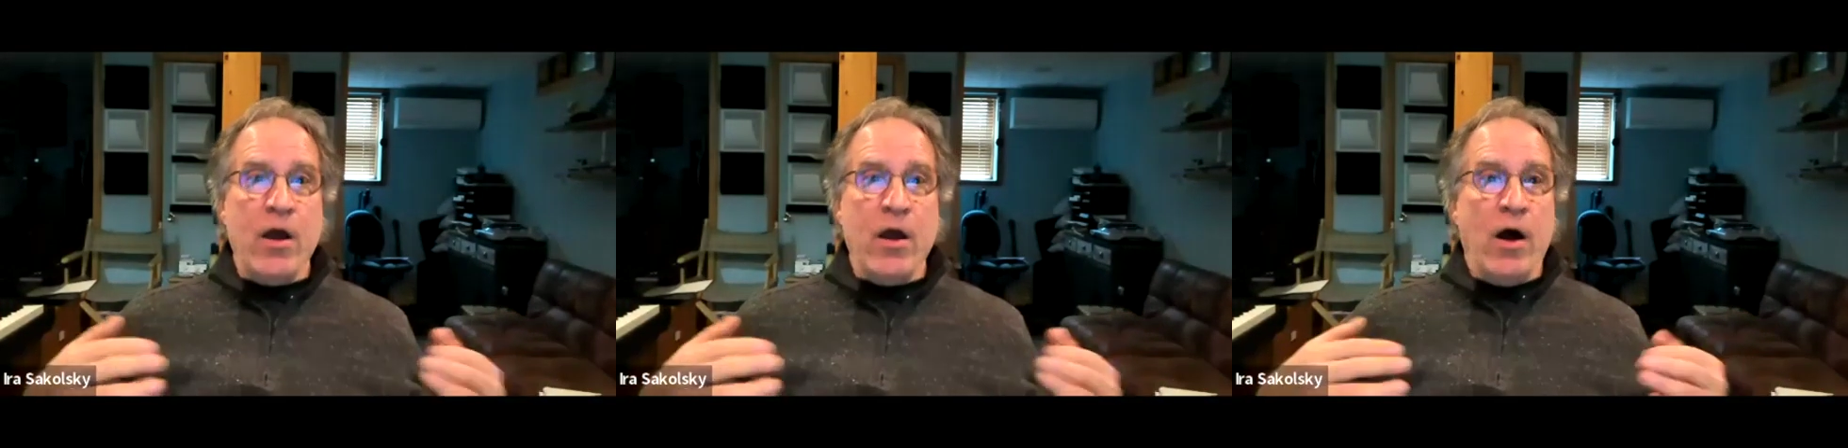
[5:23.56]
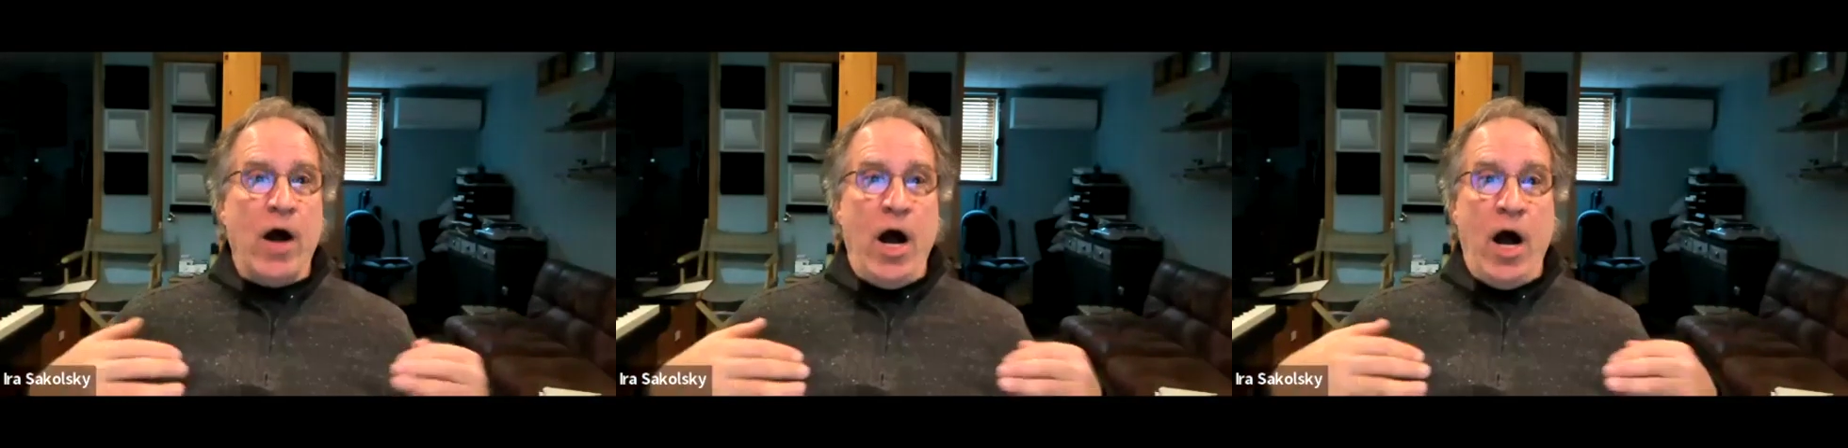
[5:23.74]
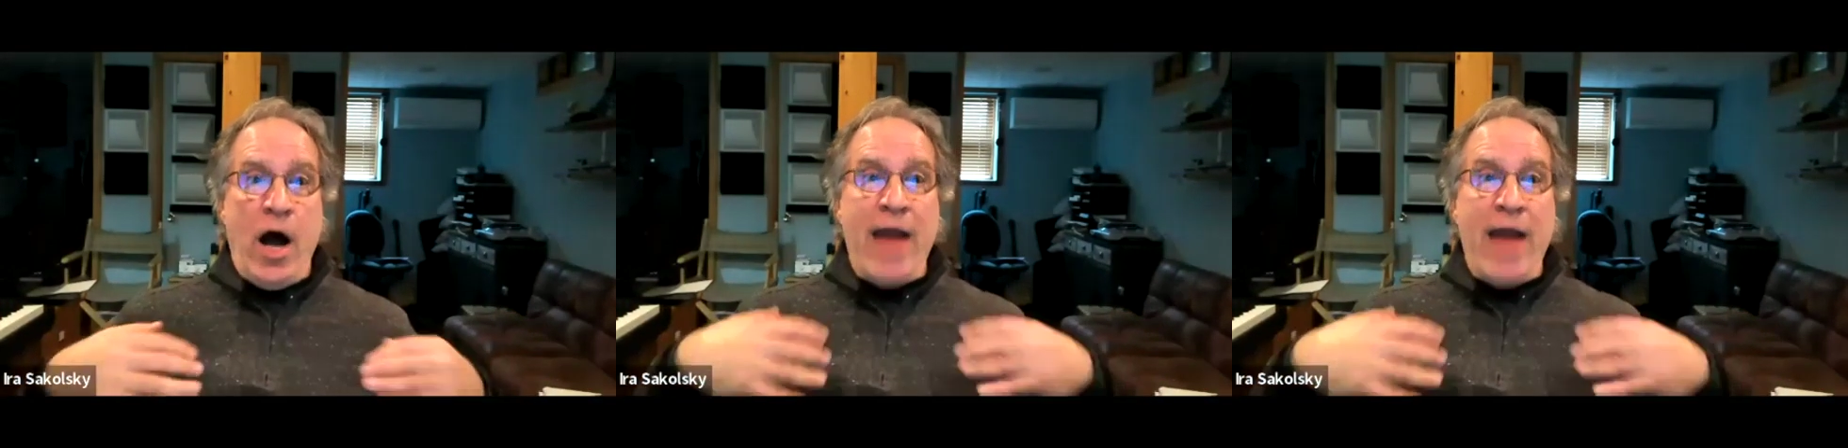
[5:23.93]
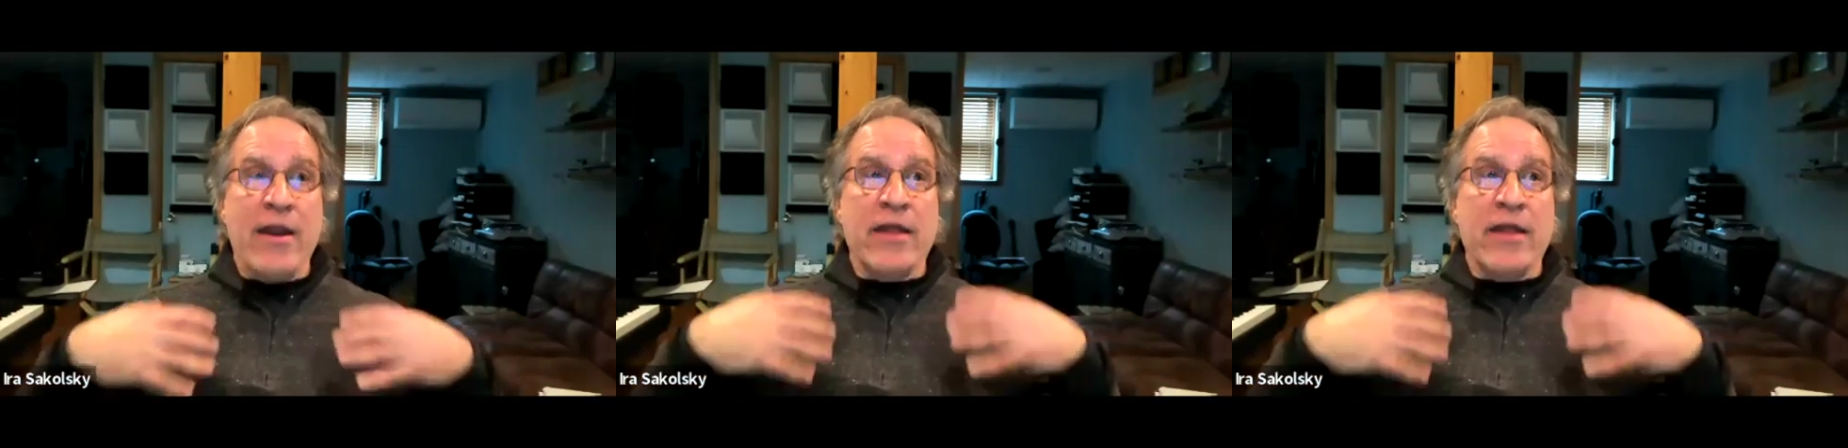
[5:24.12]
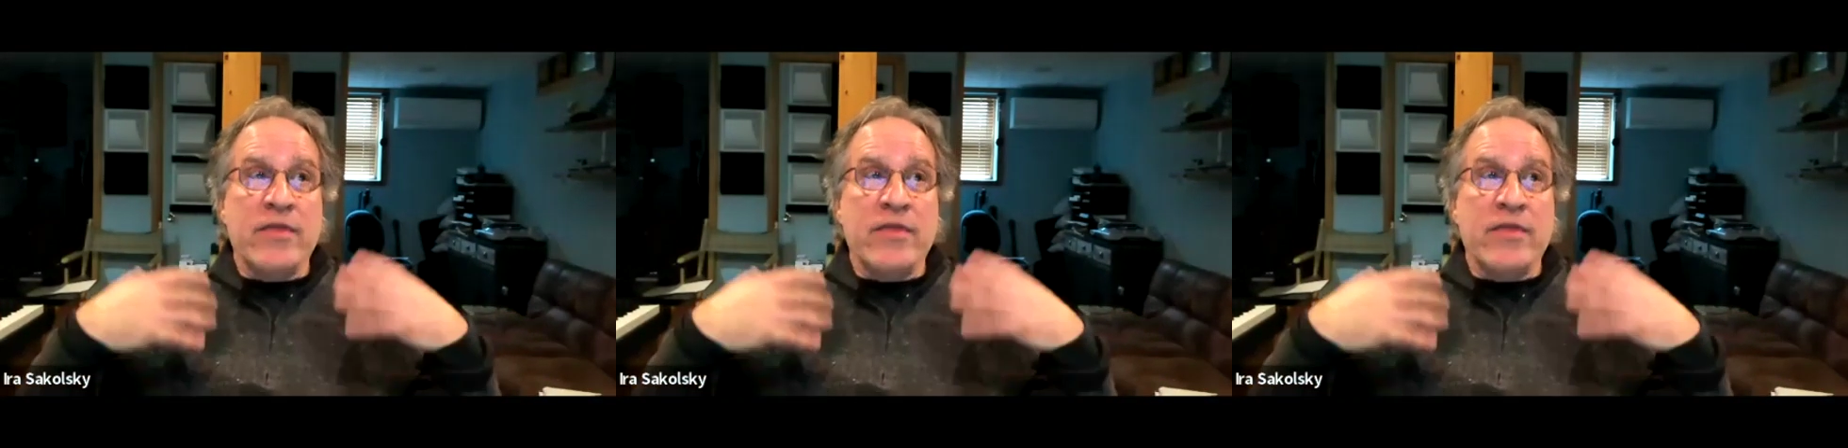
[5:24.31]
And
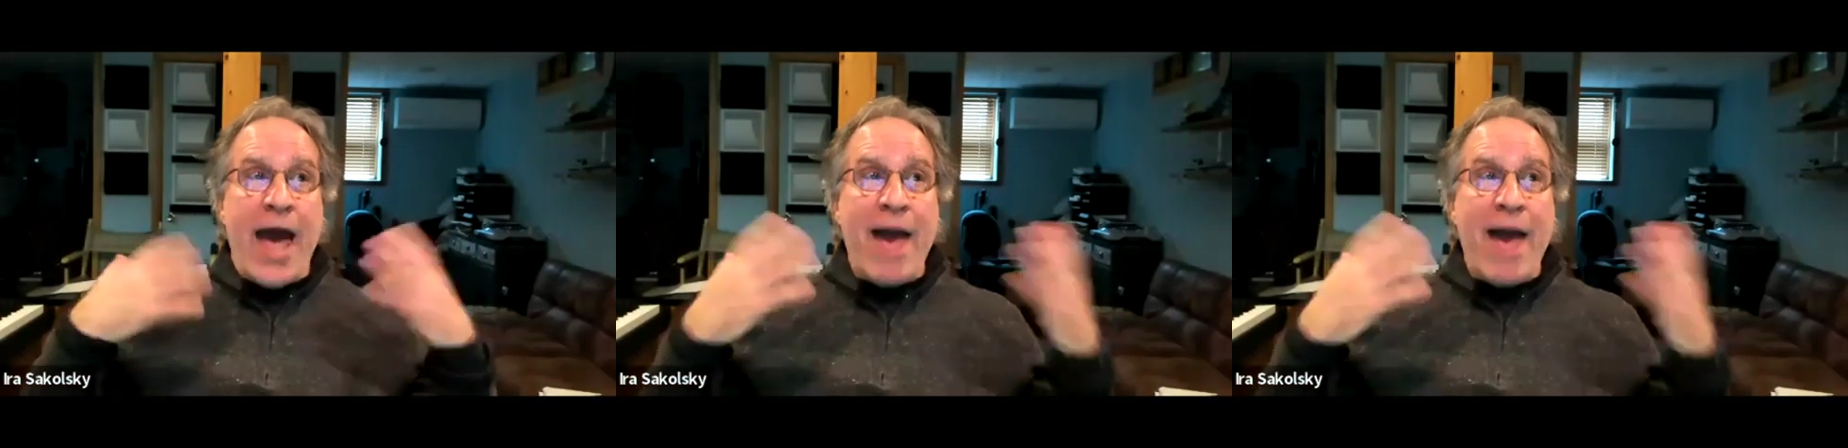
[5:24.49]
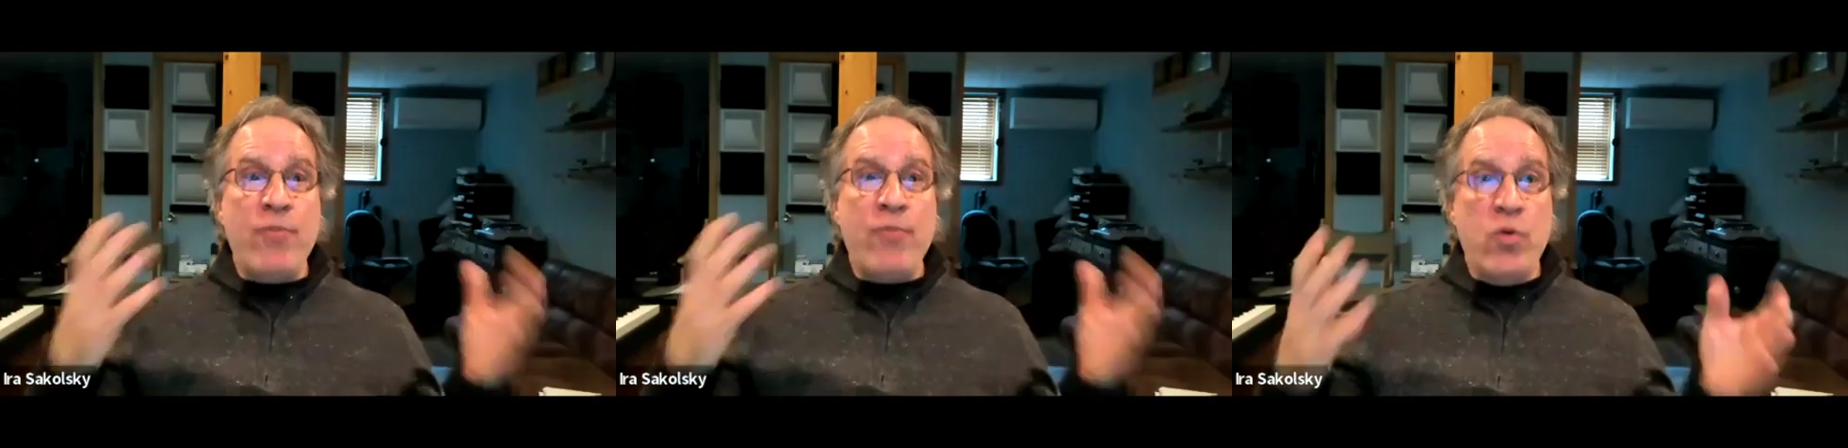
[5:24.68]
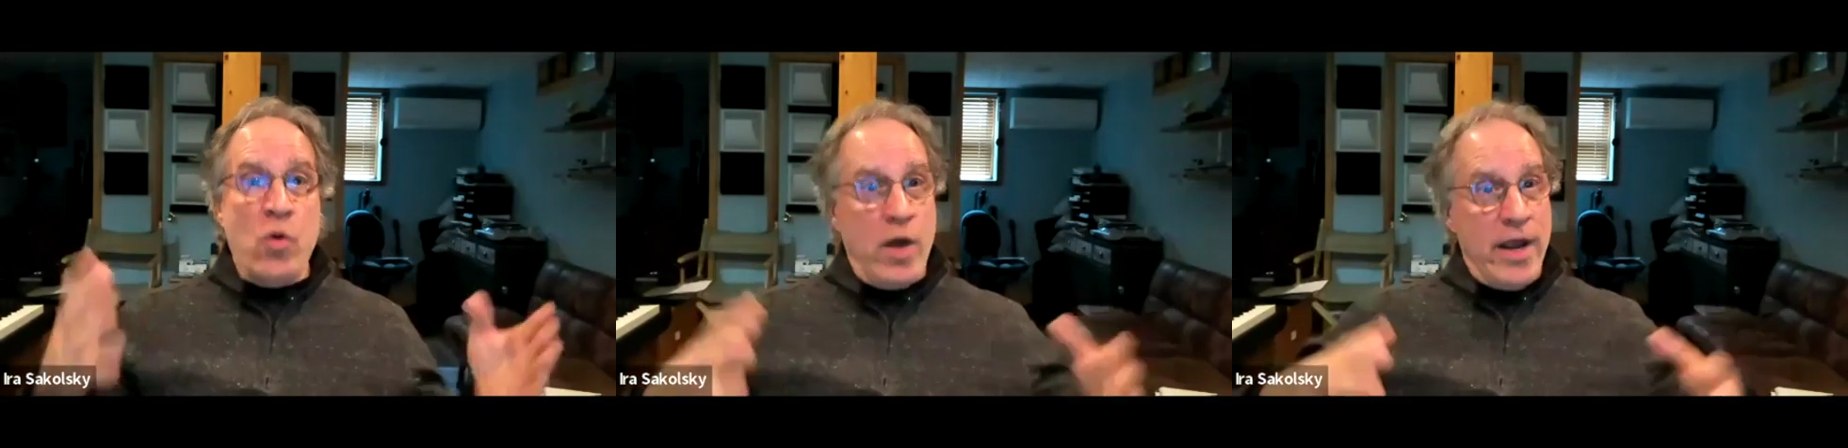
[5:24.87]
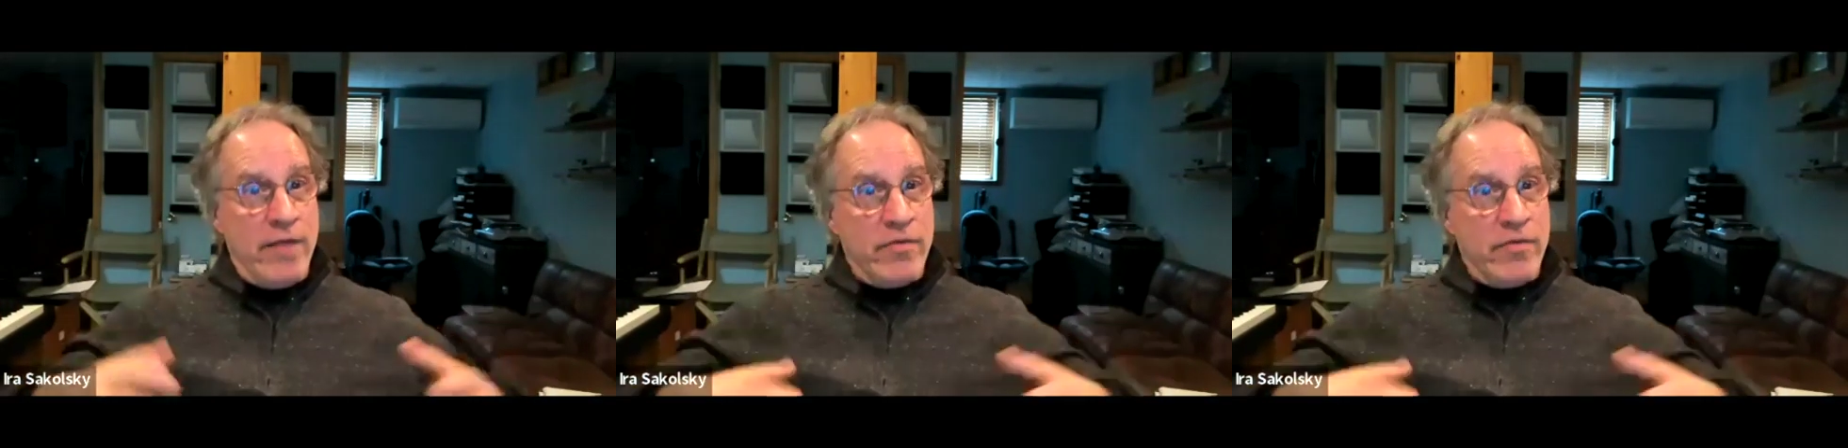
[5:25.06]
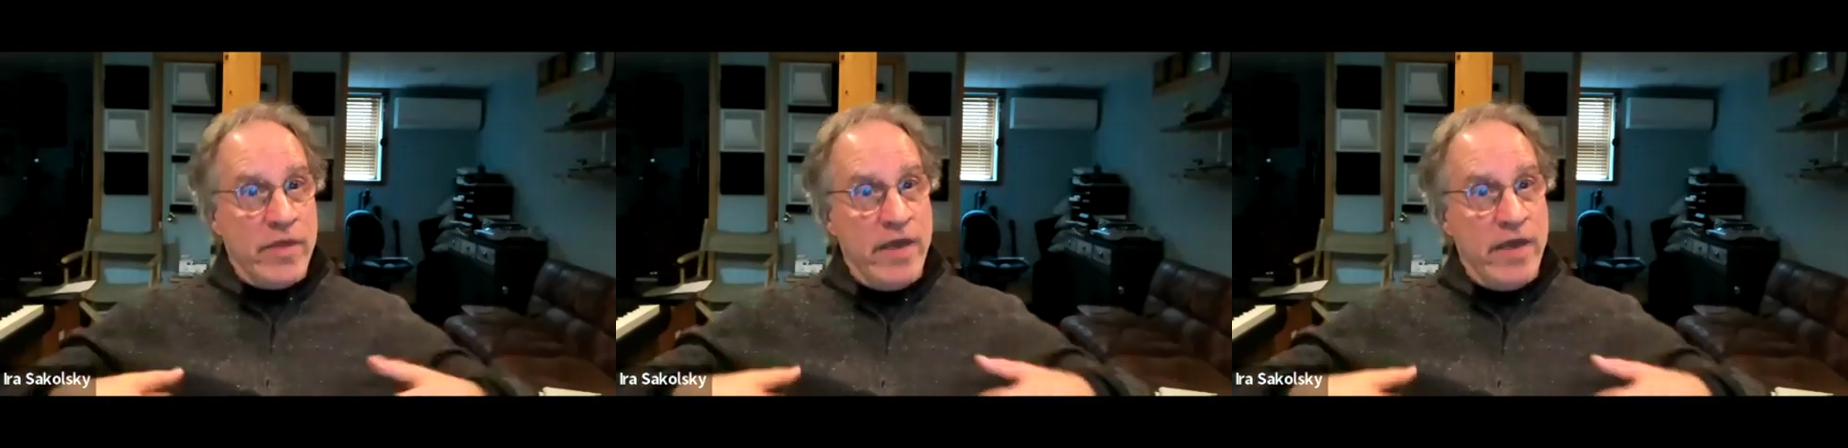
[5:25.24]
at that point,